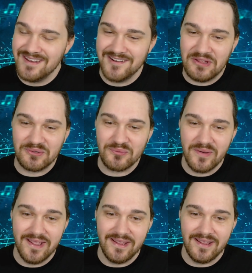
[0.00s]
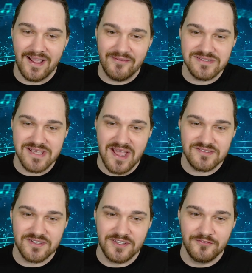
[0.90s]
in another way, I was
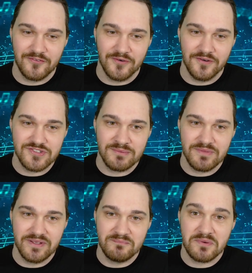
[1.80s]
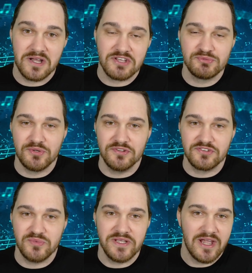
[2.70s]
asking for something impossible
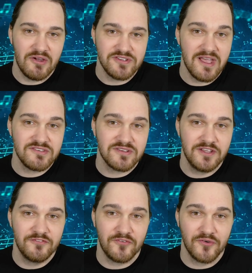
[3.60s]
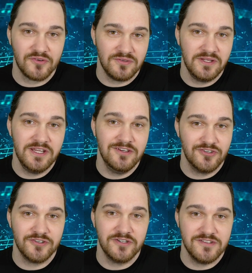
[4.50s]
this week. I was asking for clean,
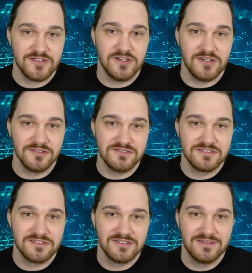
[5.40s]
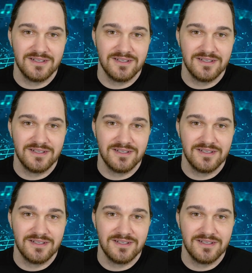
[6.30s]
dirty songs